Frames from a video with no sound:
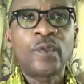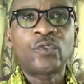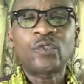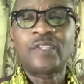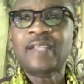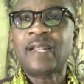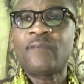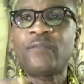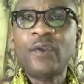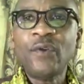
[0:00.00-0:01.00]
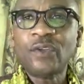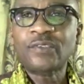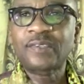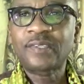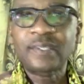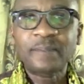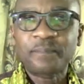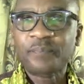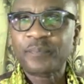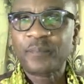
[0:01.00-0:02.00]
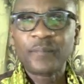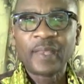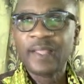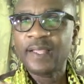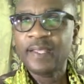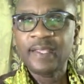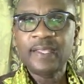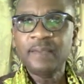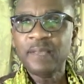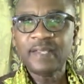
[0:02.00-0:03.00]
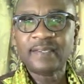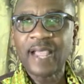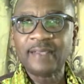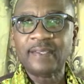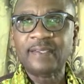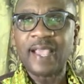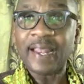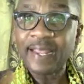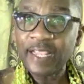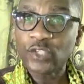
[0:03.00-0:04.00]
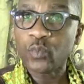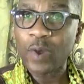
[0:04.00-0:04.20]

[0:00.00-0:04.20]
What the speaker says: So these are the various image sizes, and each